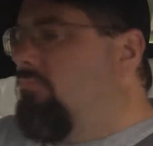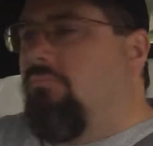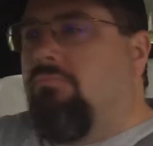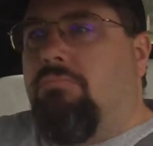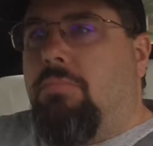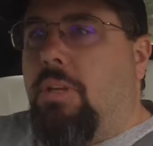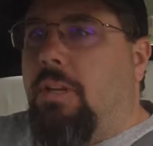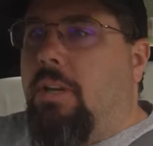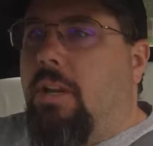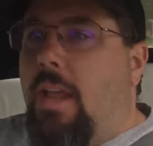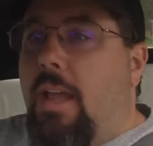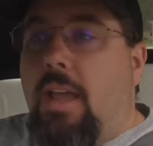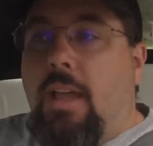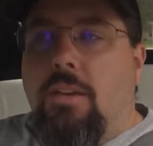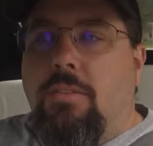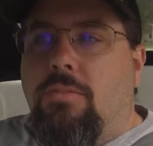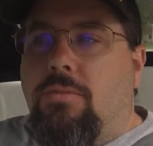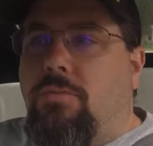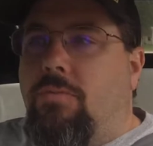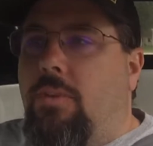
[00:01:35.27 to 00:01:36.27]
But yeah,
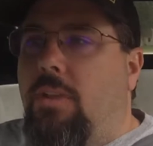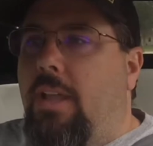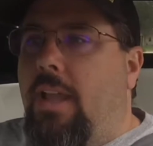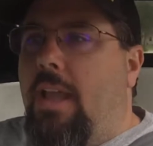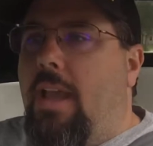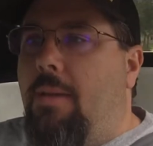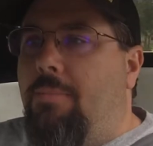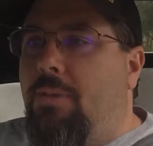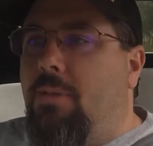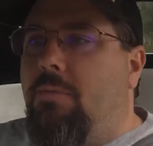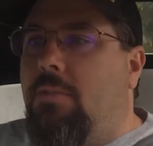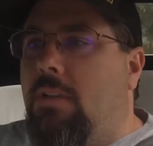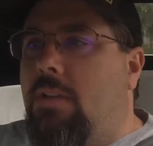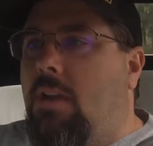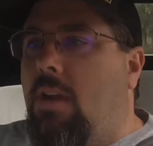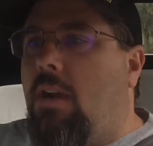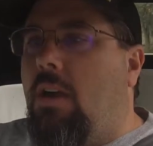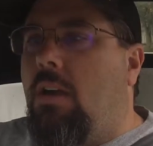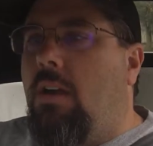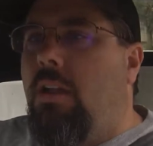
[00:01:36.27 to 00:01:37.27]
just really happy with the
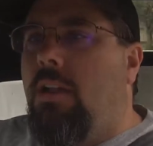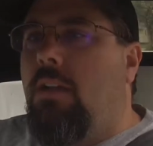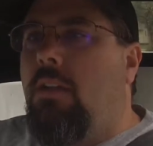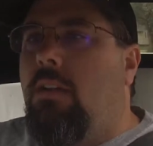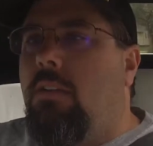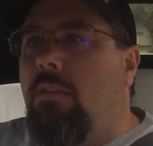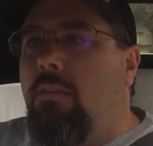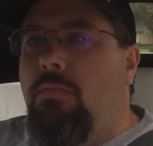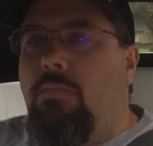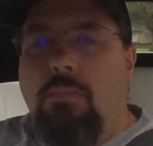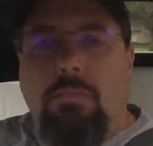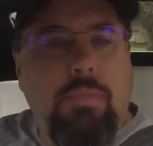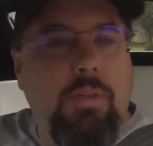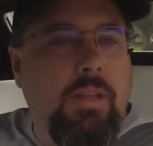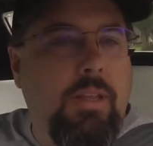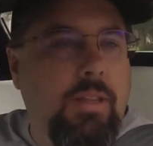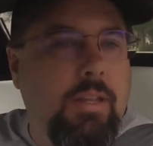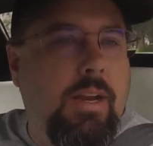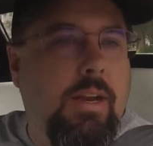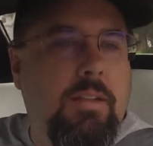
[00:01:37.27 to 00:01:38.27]
car now,
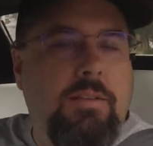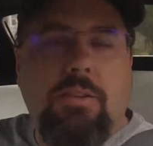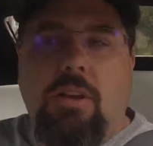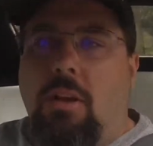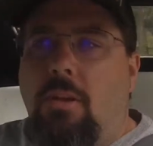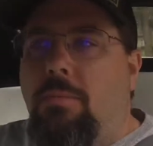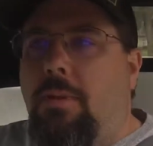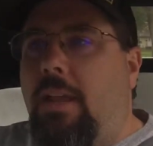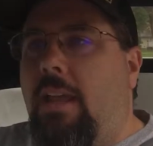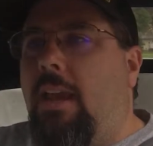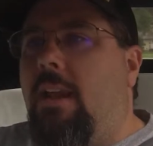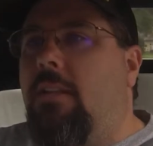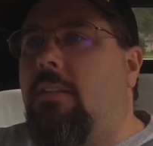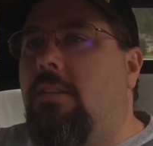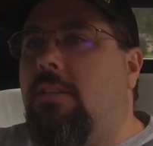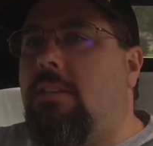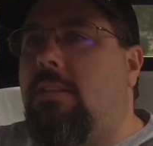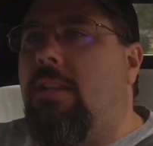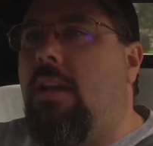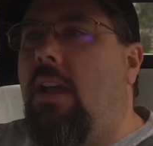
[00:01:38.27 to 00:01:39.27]
being that it's all mechanically
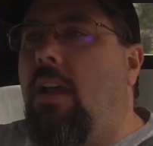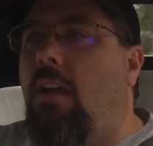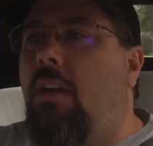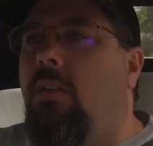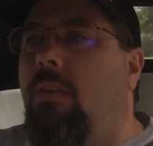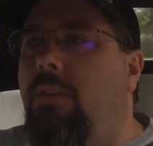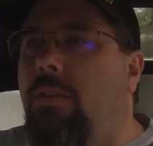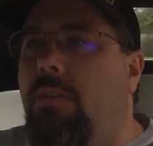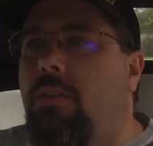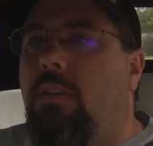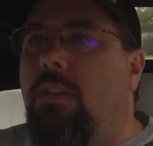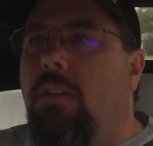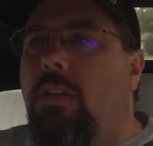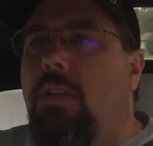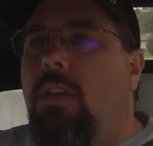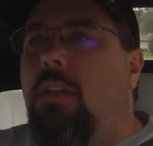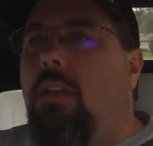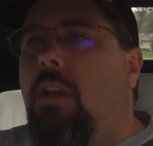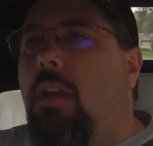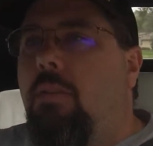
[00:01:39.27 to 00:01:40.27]
sound.
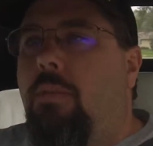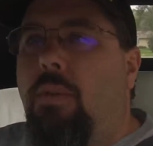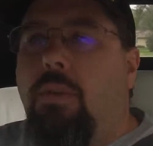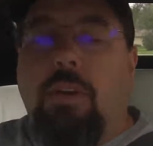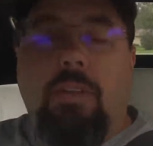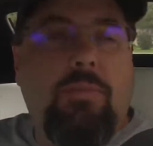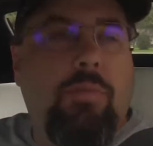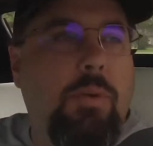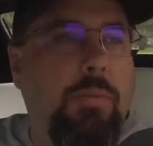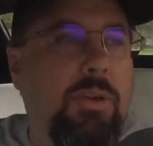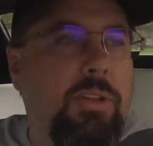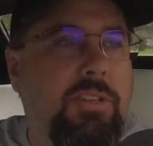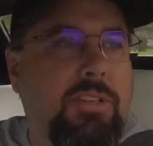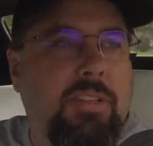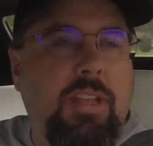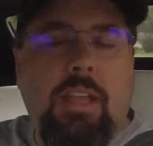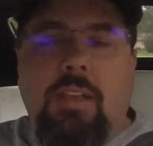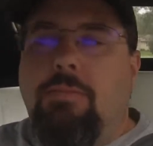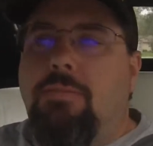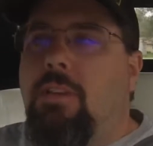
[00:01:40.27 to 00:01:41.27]
We don't have to worry about
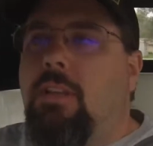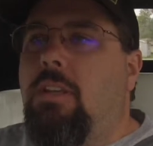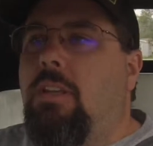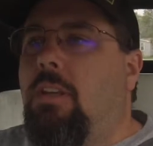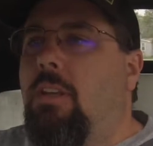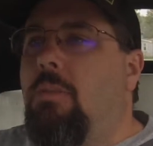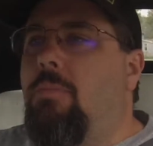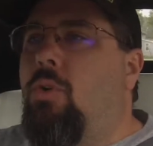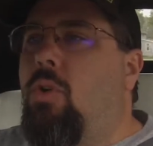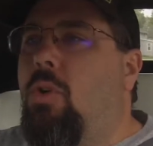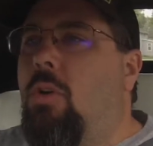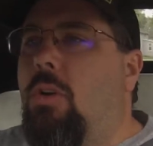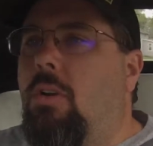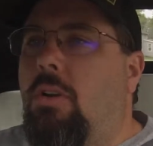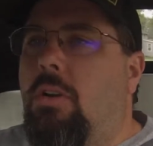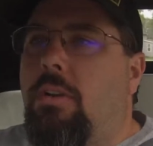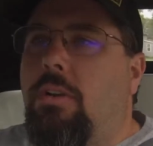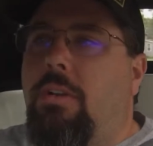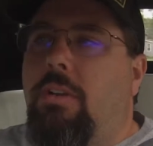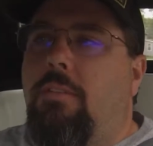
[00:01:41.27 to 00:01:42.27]
safety anymore.